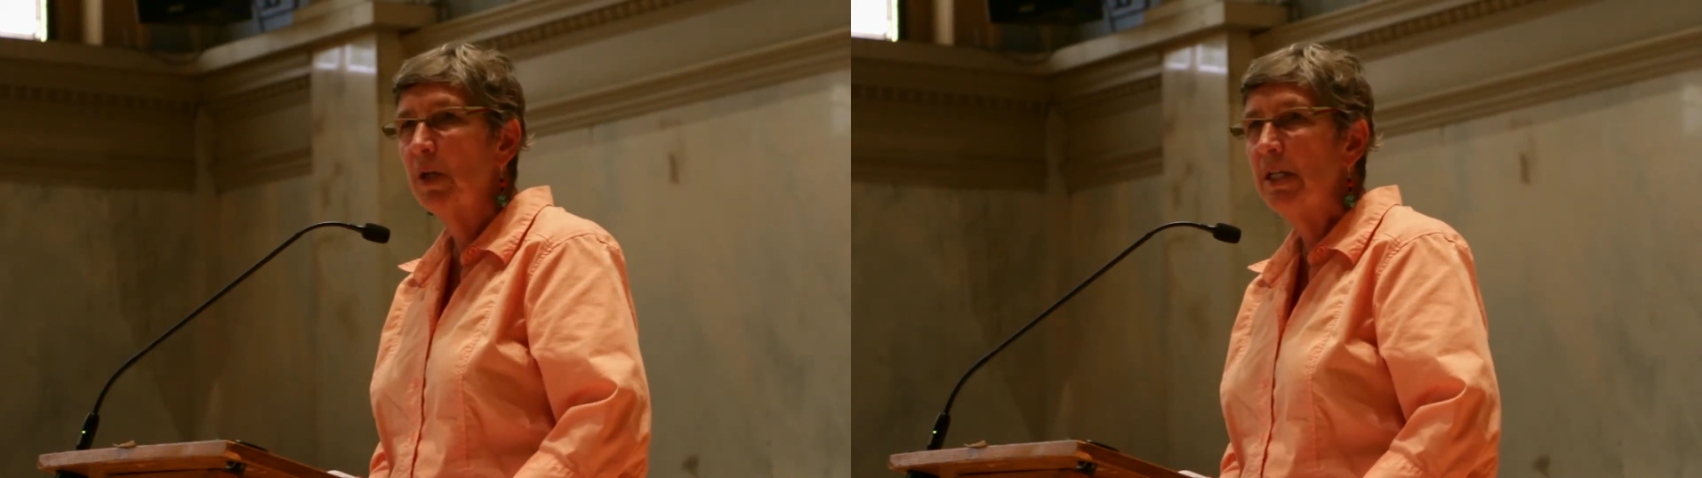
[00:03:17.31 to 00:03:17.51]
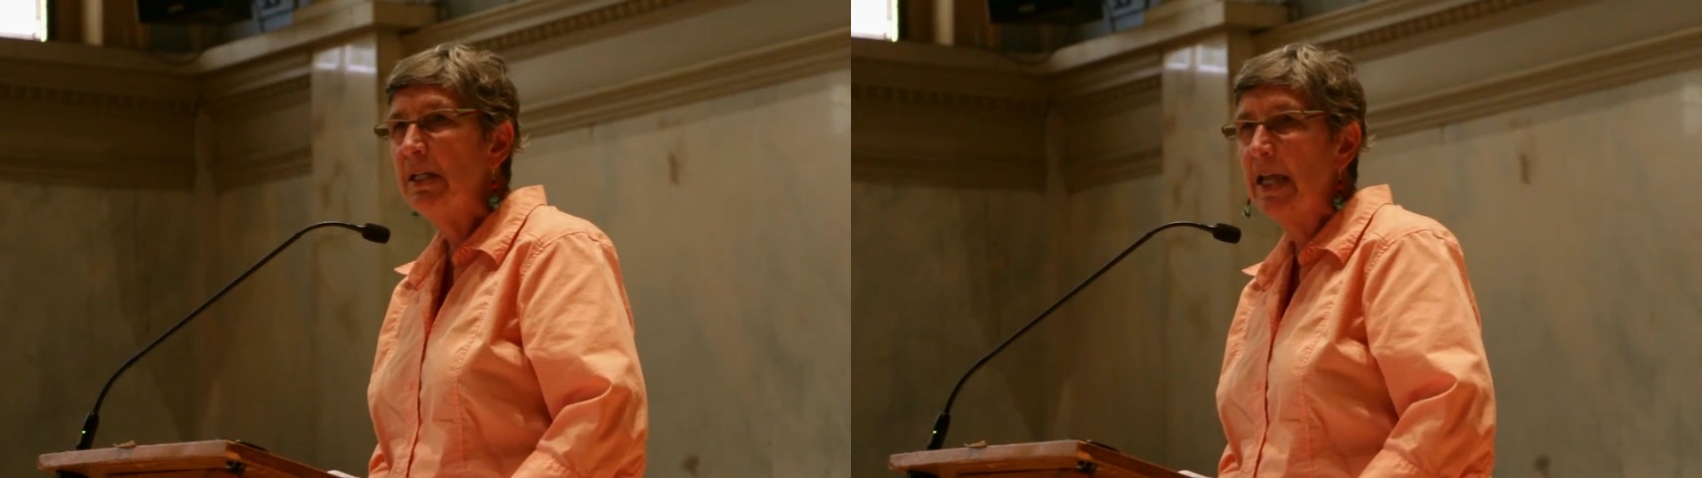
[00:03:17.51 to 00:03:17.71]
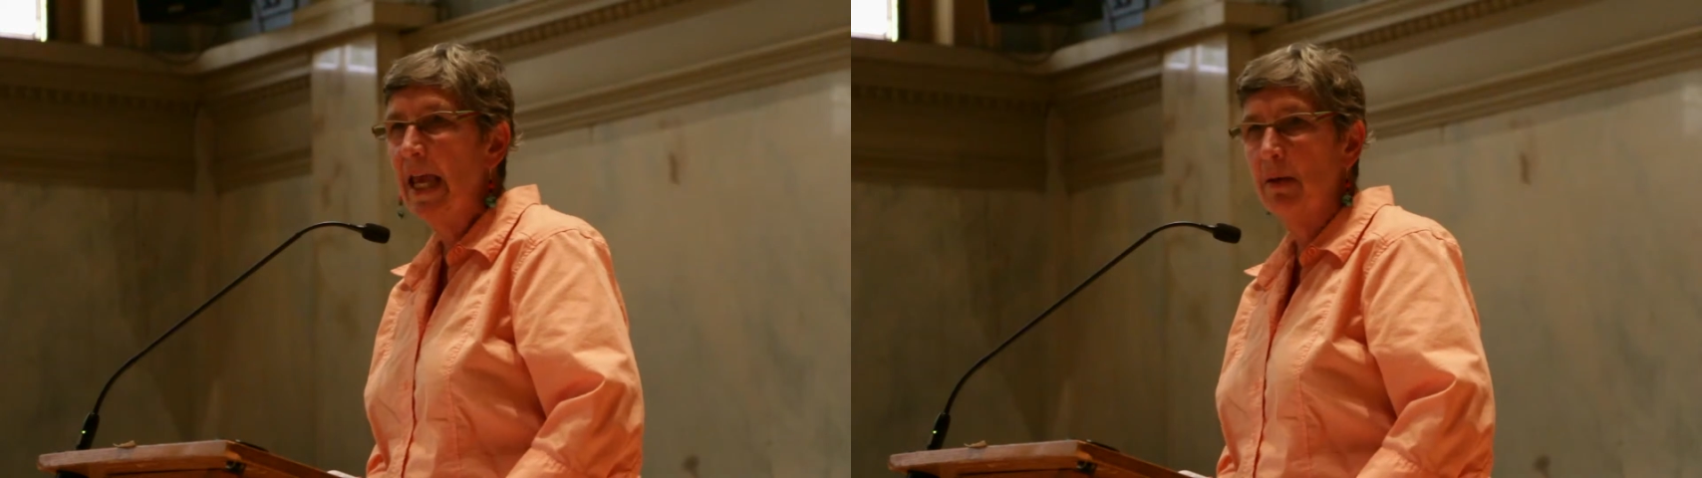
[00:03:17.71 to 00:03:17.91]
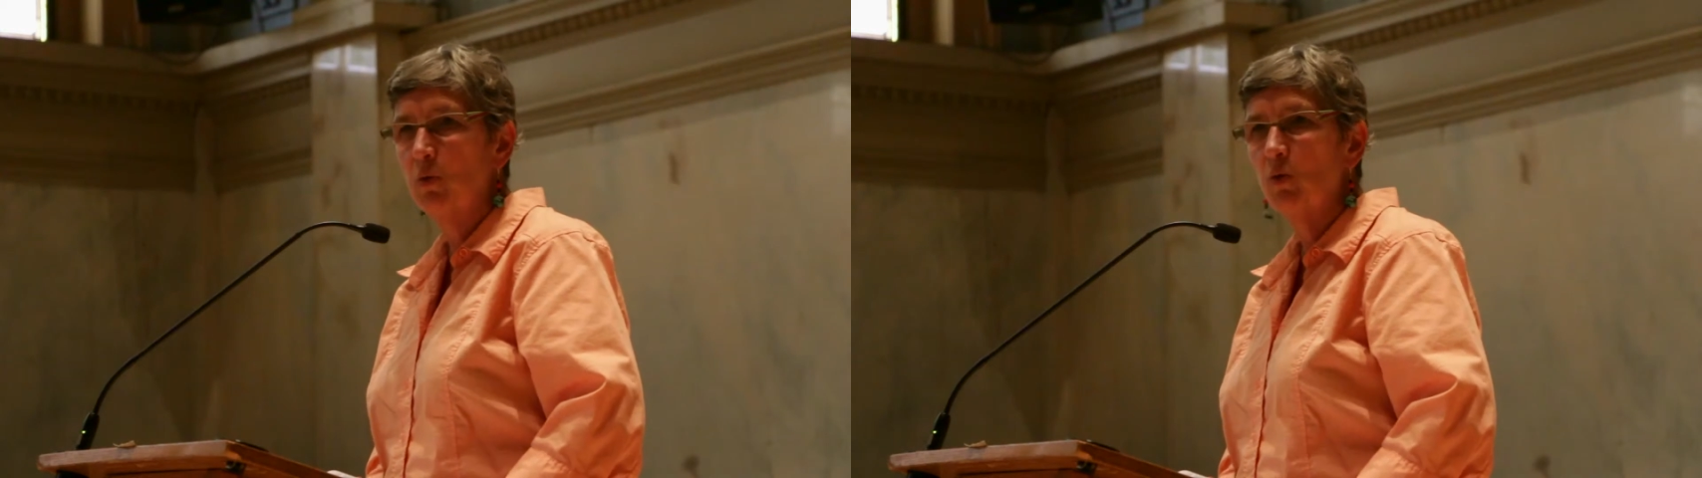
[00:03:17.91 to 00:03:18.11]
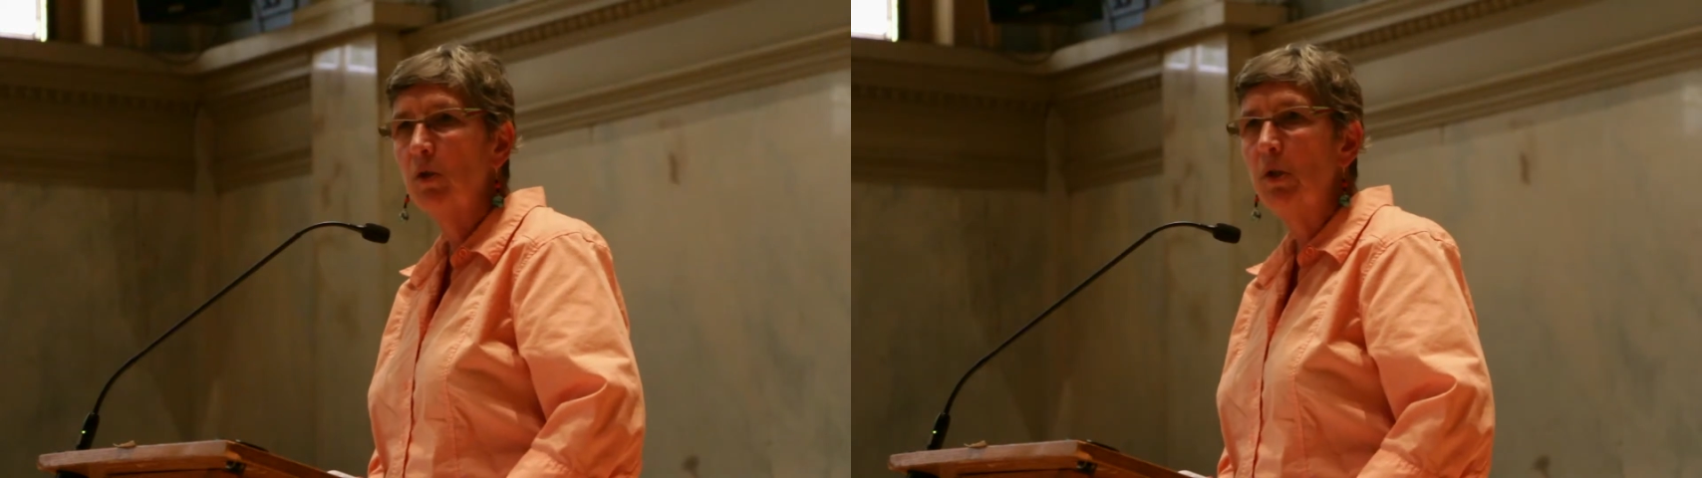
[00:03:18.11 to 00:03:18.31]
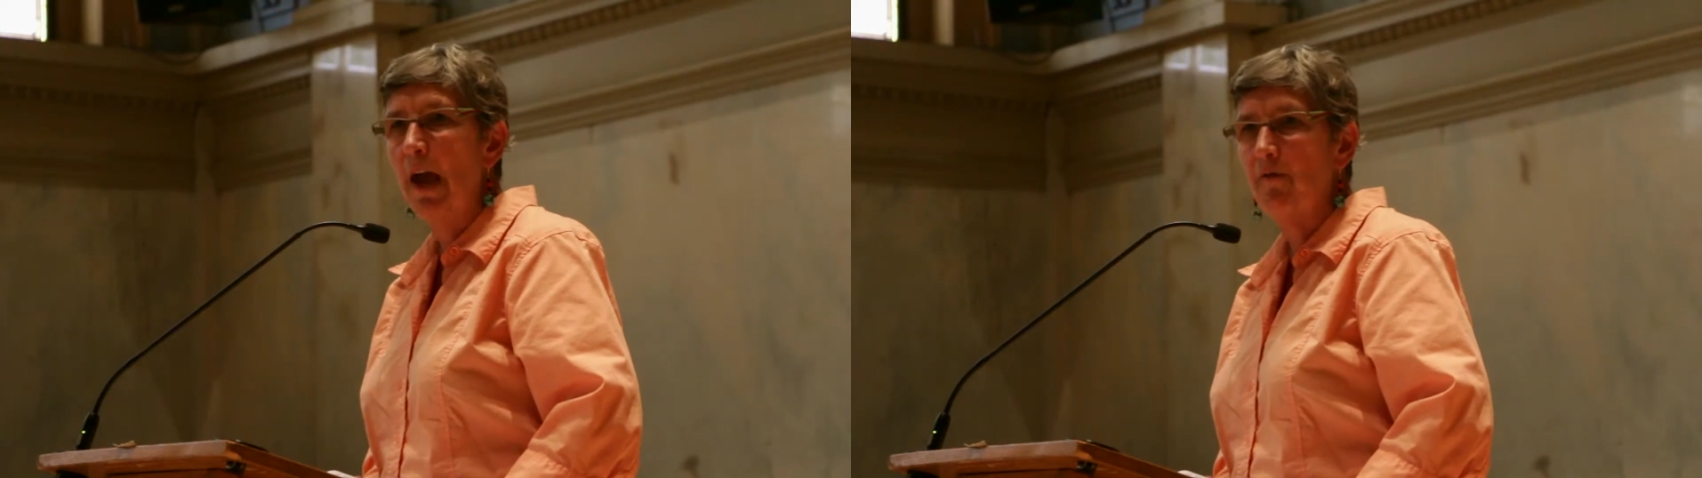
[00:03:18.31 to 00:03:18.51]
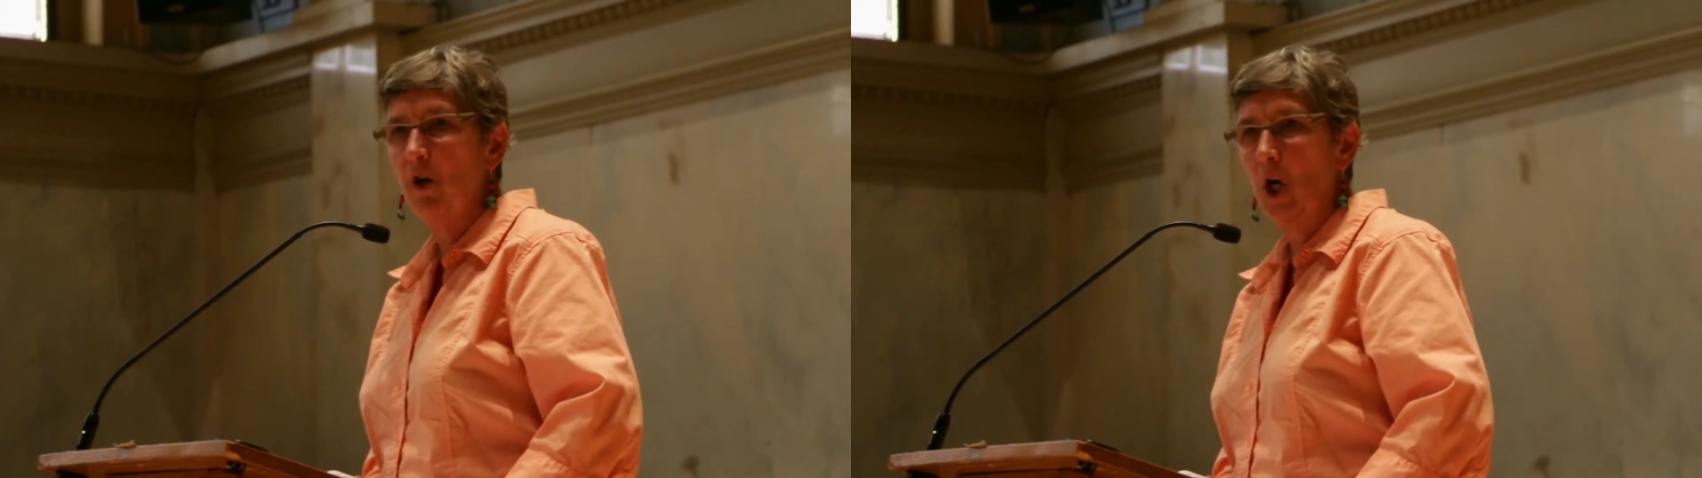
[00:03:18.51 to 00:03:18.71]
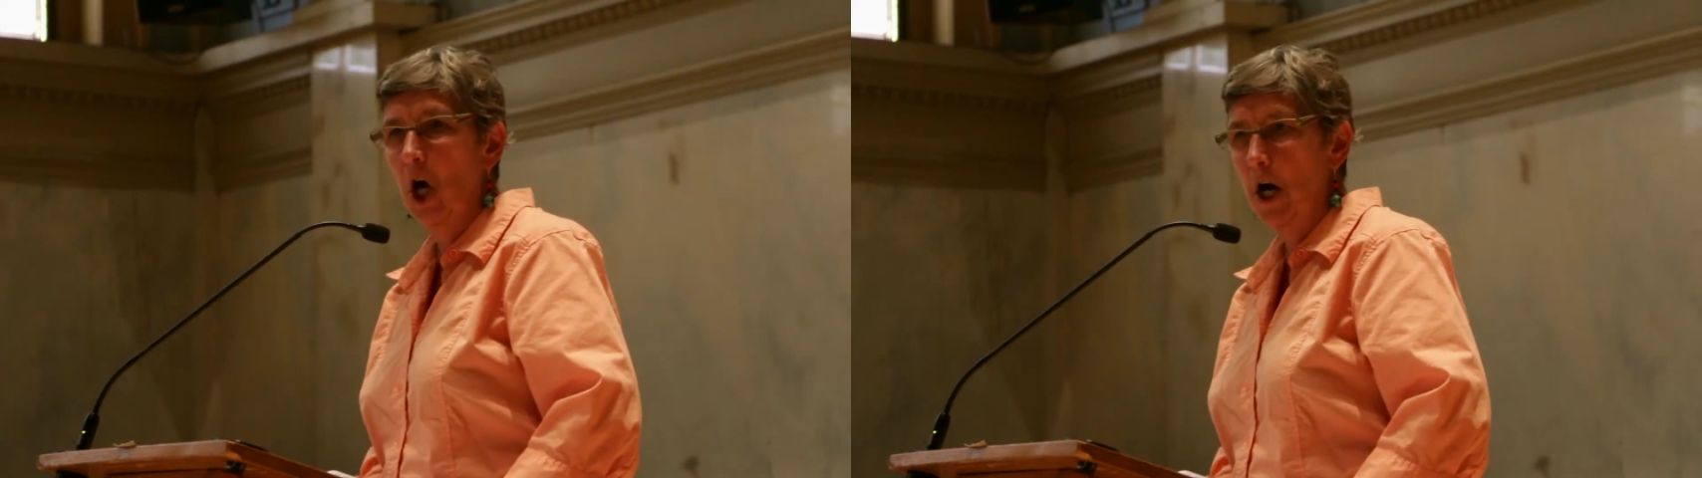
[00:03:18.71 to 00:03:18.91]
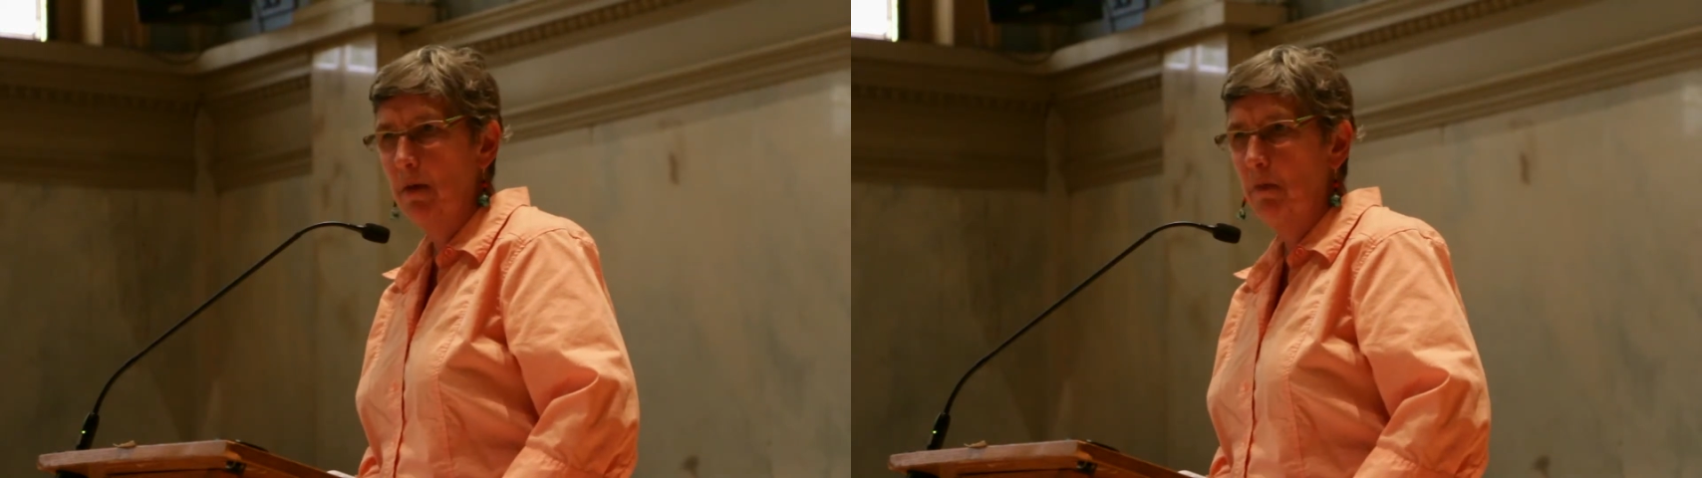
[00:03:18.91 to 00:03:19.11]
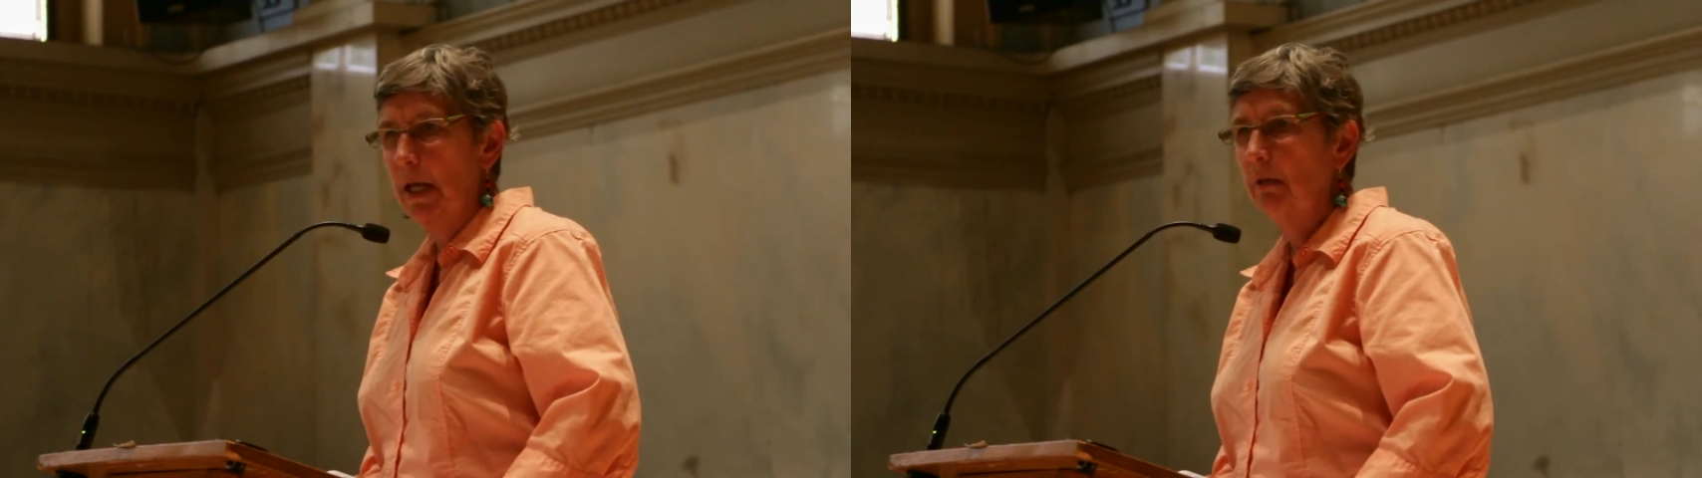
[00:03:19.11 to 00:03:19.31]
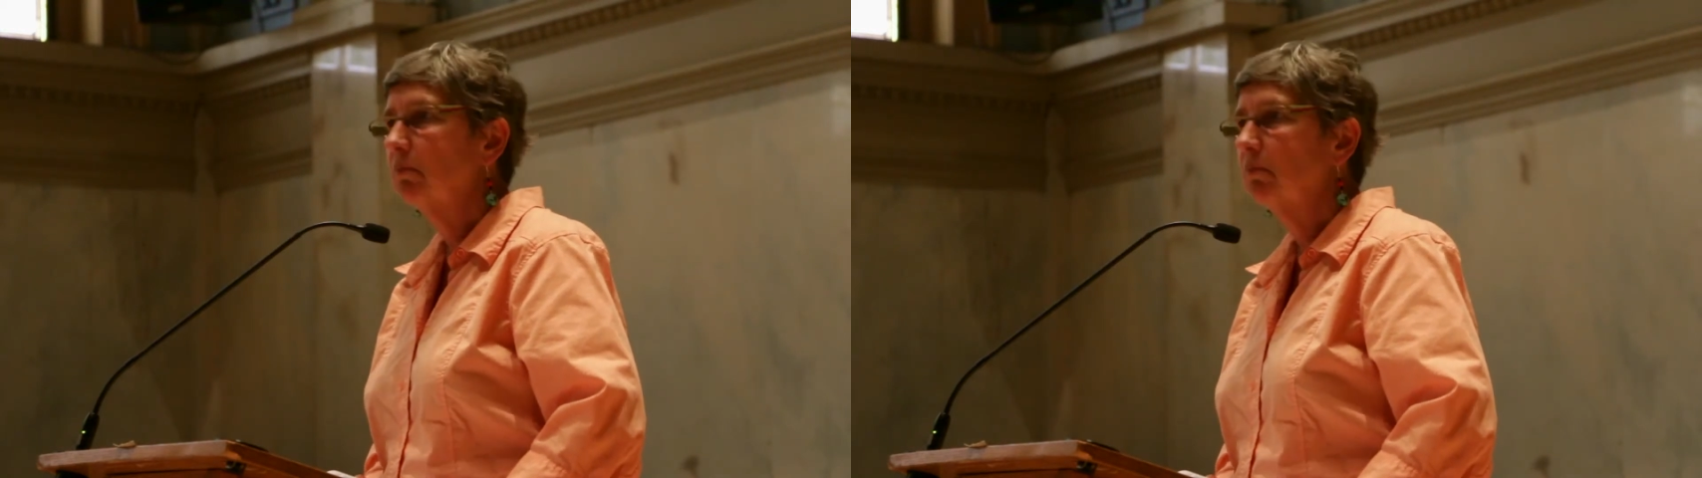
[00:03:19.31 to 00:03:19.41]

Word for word: but names will never hurt me.